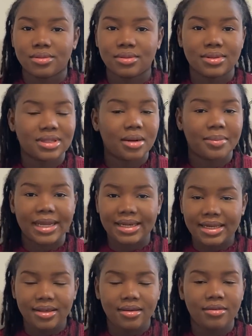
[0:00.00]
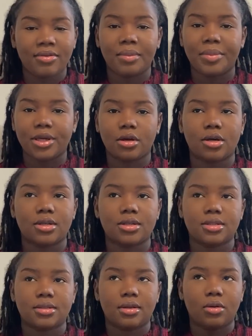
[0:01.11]
start my leave
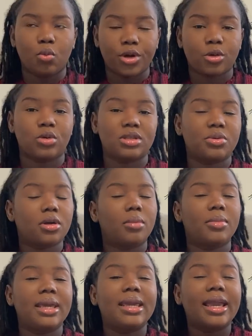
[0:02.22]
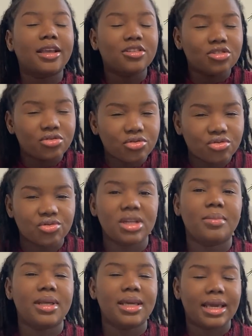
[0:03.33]
because work was becoming
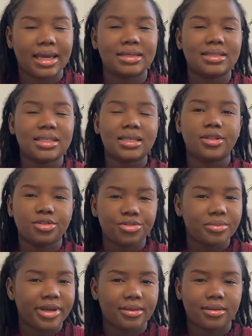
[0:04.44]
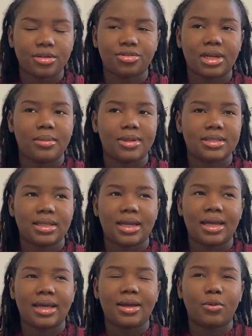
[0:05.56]
extremely hectic. During my third
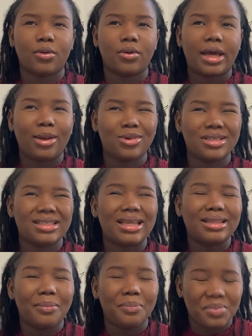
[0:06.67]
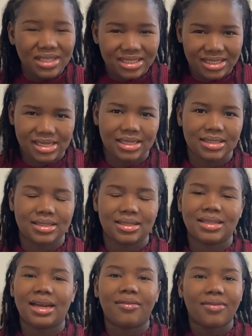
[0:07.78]
trimester, I was the busiest
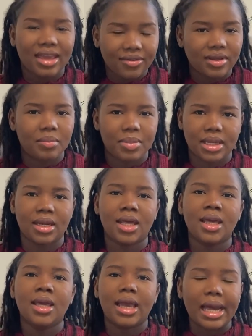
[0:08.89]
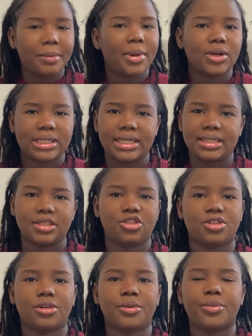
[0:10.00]
that I've ever been at my
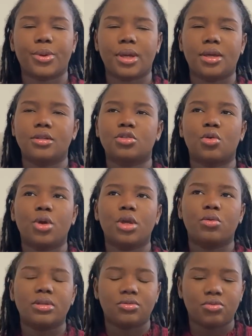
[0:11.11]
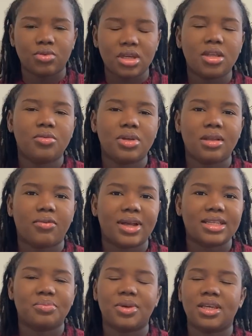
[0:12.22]
organization. Okay, so it was really, really
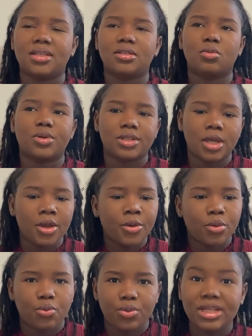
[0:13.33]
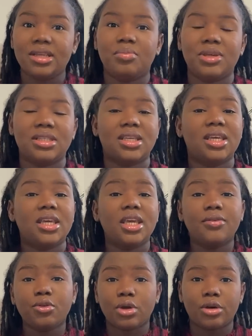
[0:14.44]
fast paced. It was really busy.
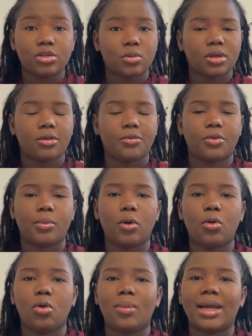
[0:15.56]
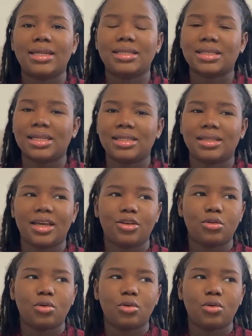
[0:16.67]
Even though I was working from home, I decided that,